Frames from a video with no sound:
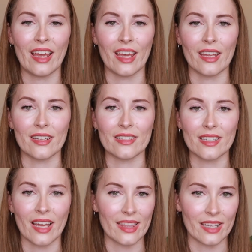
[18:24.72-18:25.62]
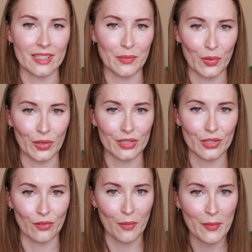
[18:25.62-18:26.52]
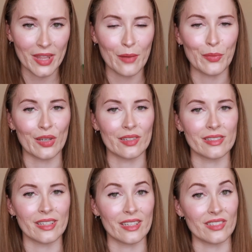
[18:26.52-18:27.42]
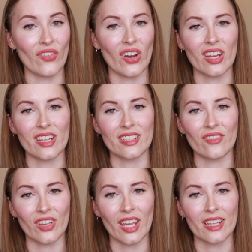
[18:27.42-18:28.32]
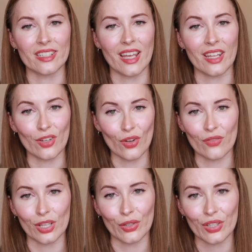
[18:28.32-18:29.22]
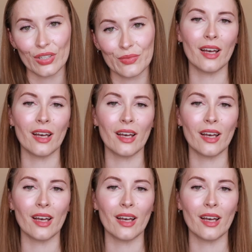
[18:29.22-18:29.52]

and I think it's important to remember that because it is very easy to forget and overlook.